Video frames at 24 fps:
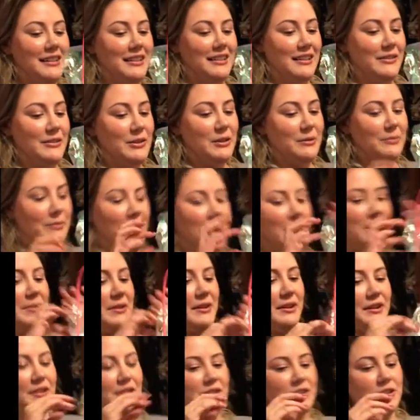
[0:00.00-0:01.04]
Even the wrapping,
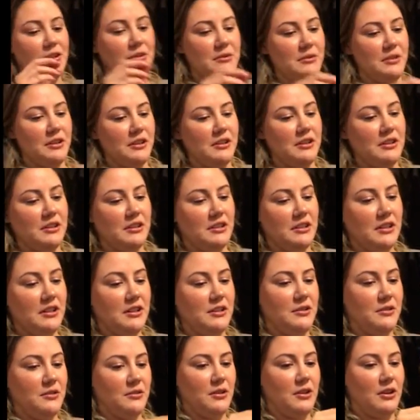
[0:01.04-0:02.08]
you're so good. Look at
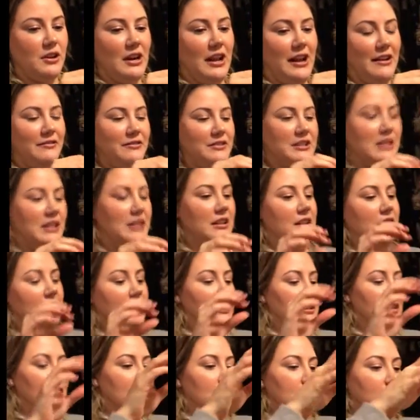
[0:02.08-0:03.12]
you, crafty.
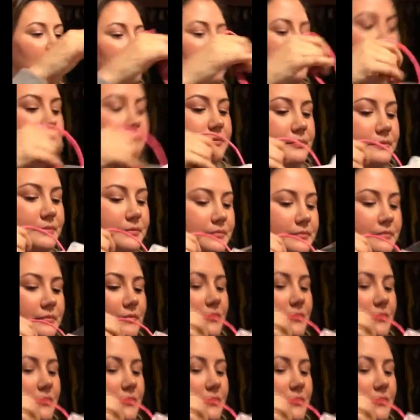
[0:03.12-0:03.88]
I like